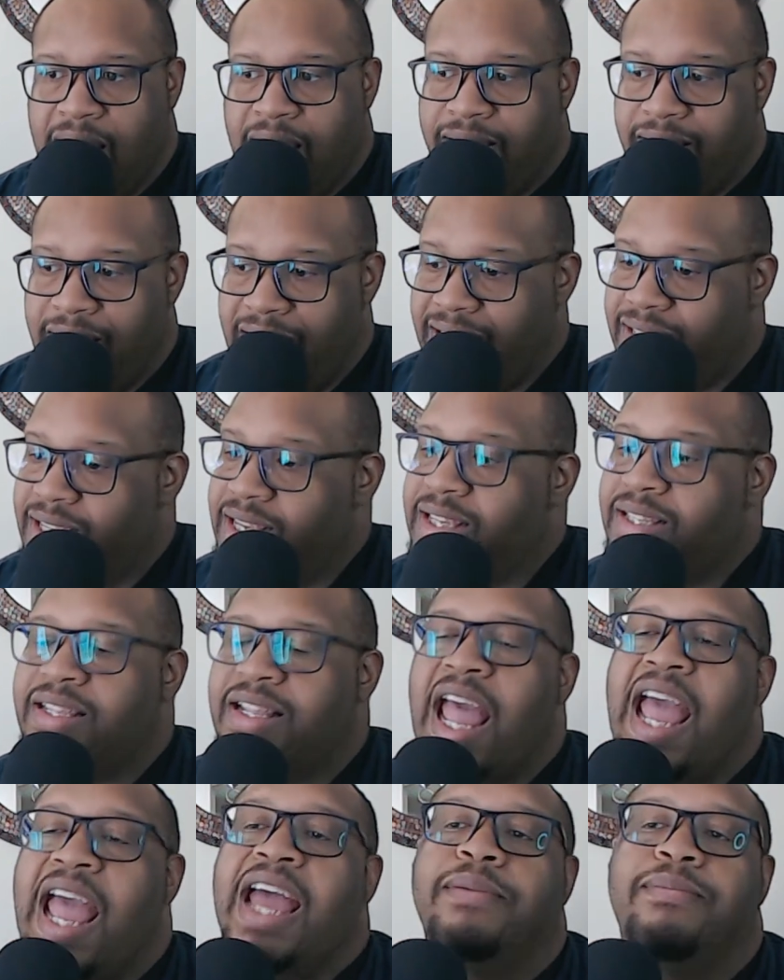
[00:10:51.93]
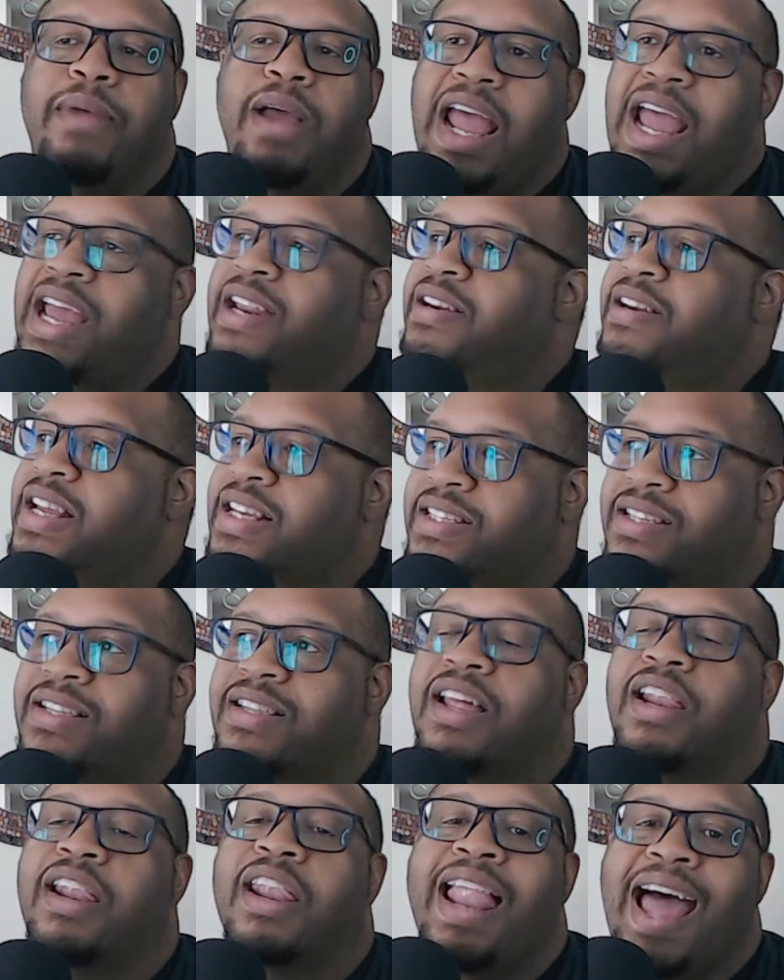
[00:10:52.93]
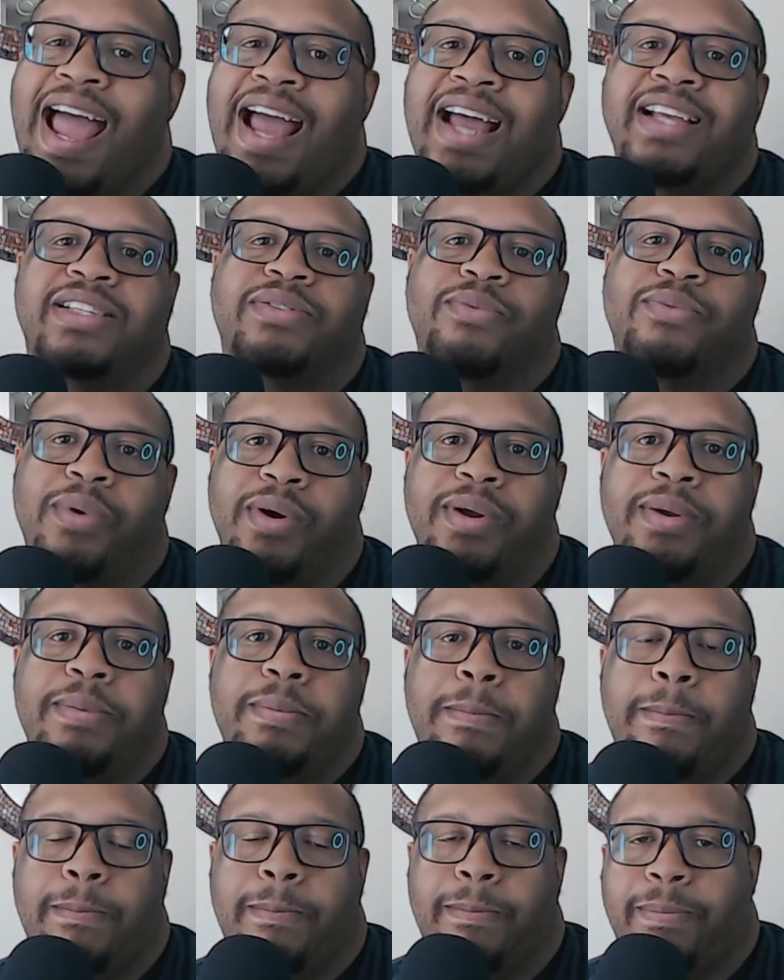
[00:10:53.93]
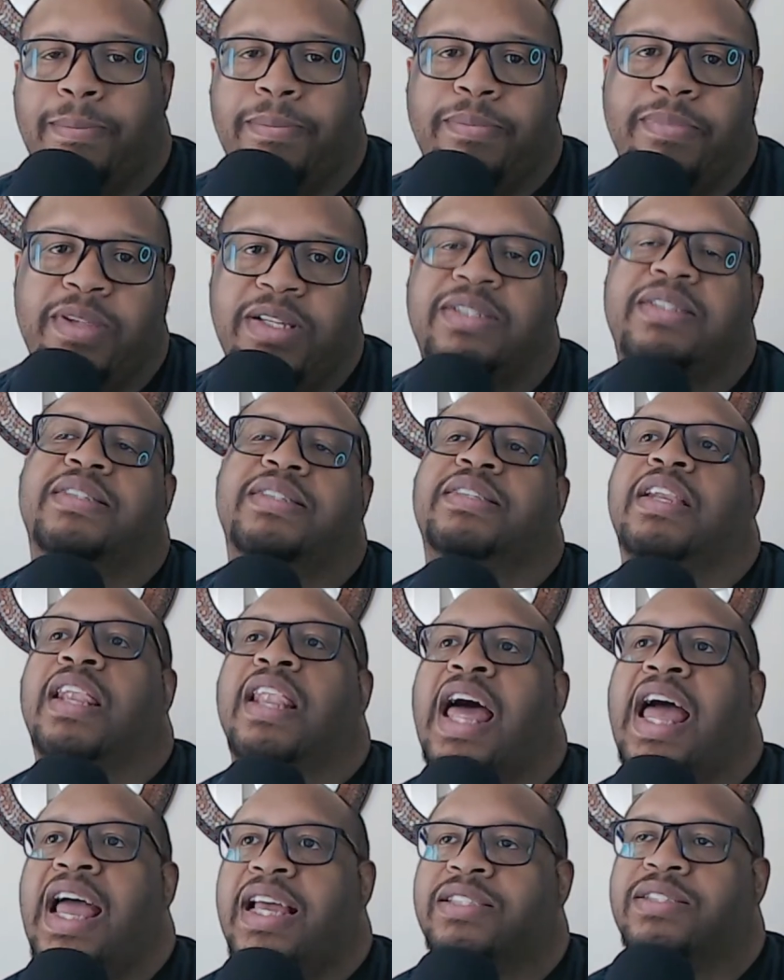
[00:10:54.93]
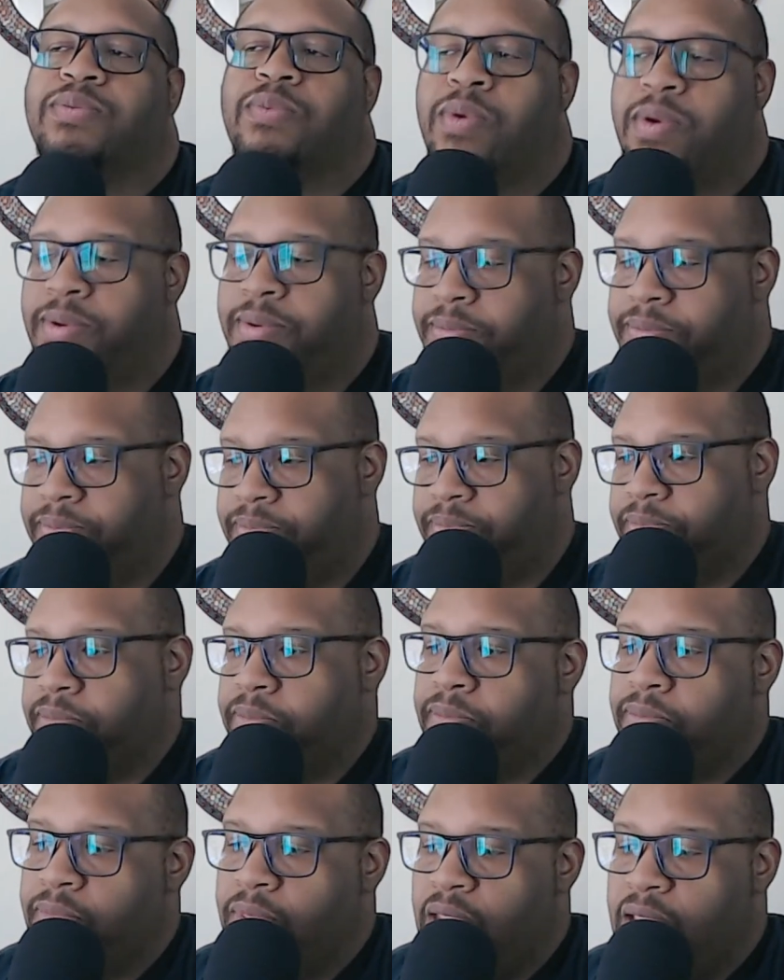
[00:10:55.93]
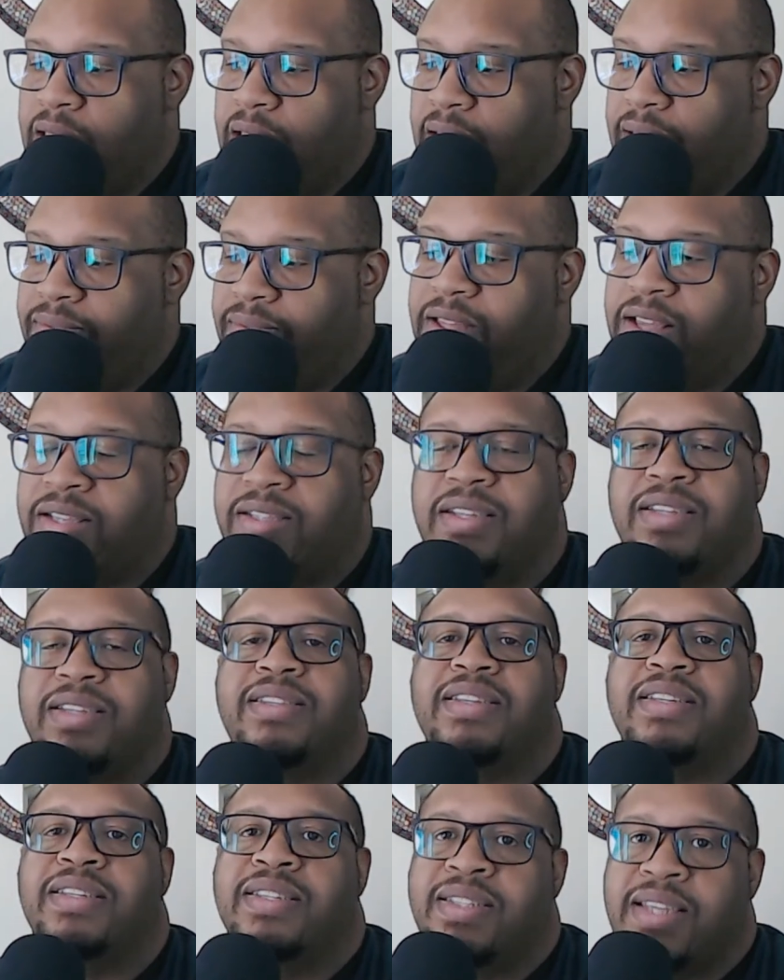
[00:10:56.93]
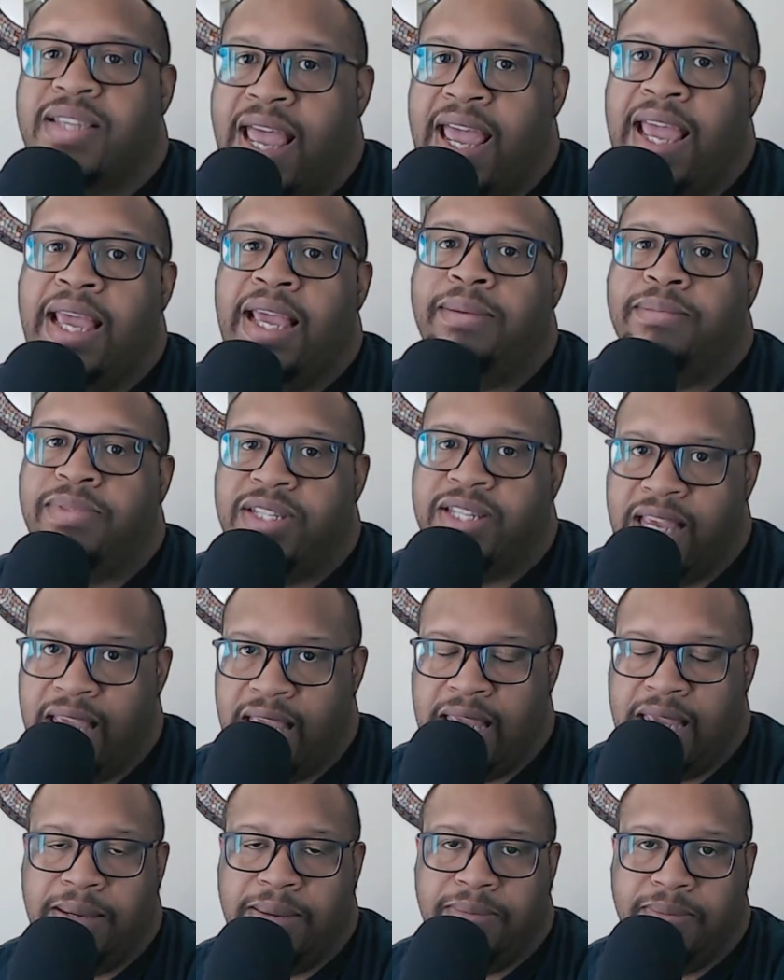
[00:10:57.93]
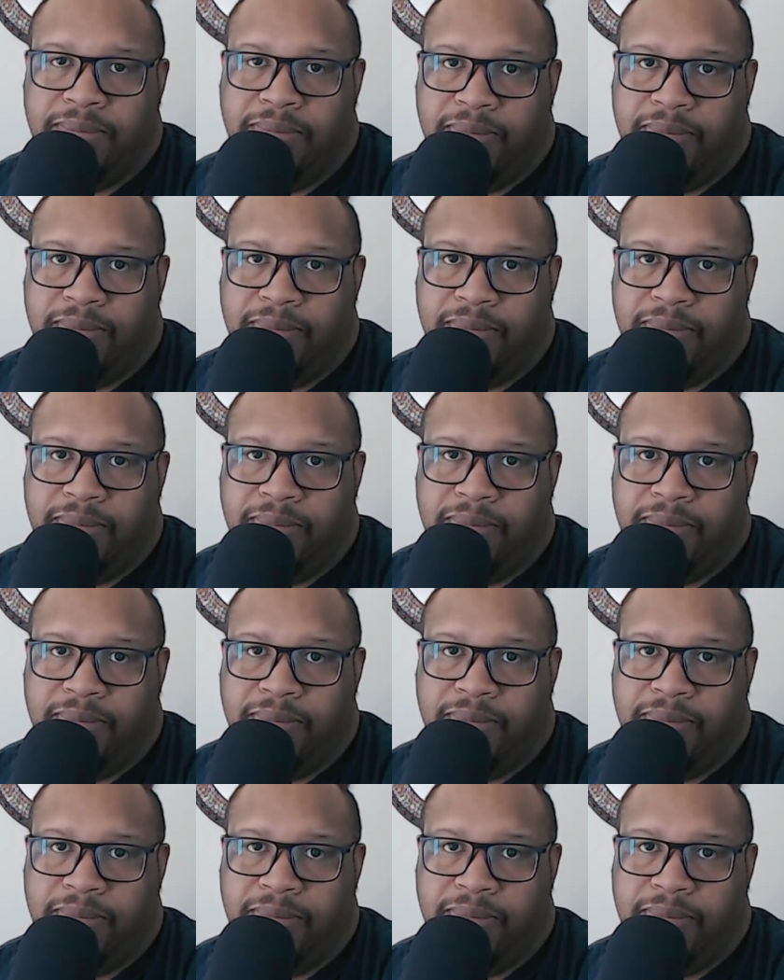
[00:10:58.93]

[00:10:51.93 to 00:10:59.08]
This is the last one. This is the last one. This is the same team